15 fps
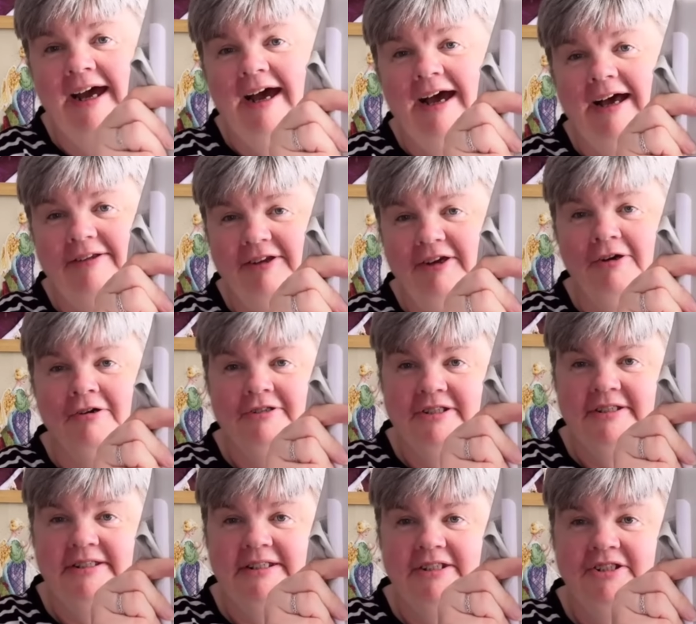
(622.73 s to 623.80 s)
at the
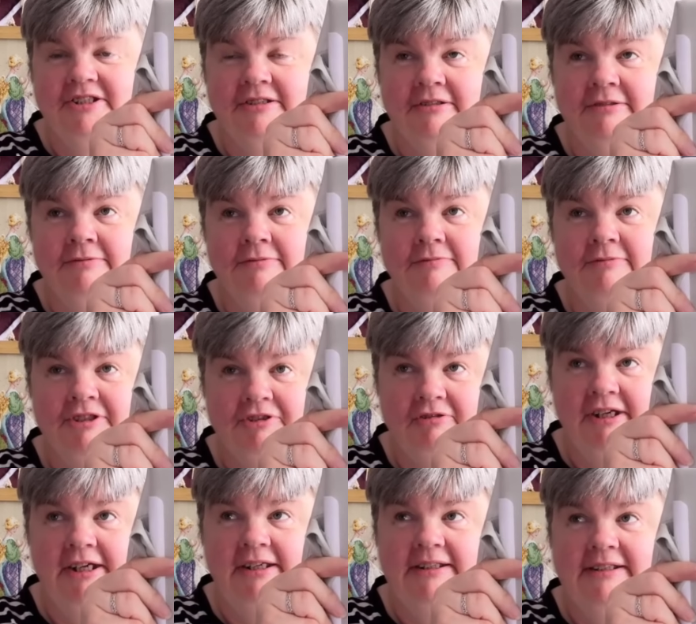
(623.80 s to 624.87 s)
Yorkshire Stitcher
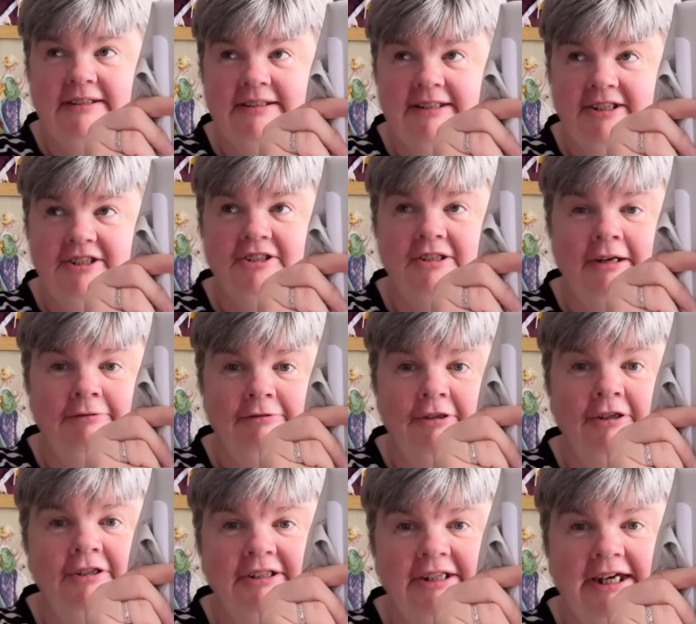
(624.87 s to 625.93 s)
Retreat Stitch Laugh
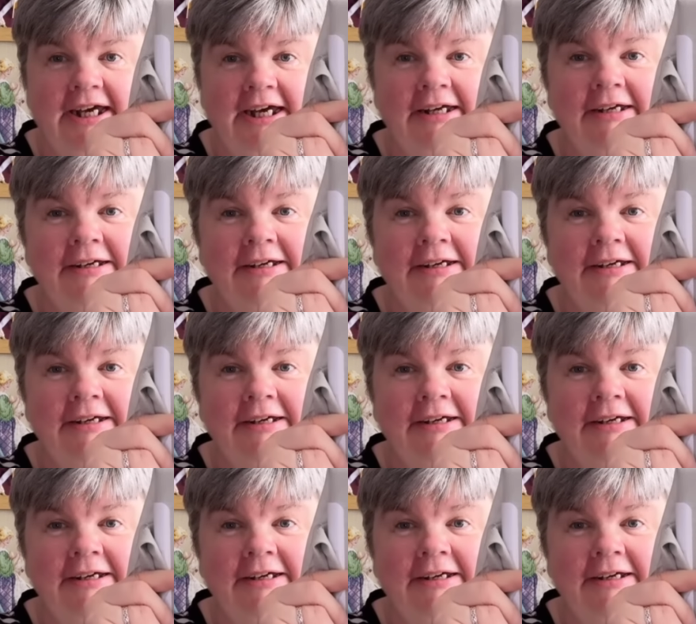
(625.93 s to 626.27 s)
Learn Day.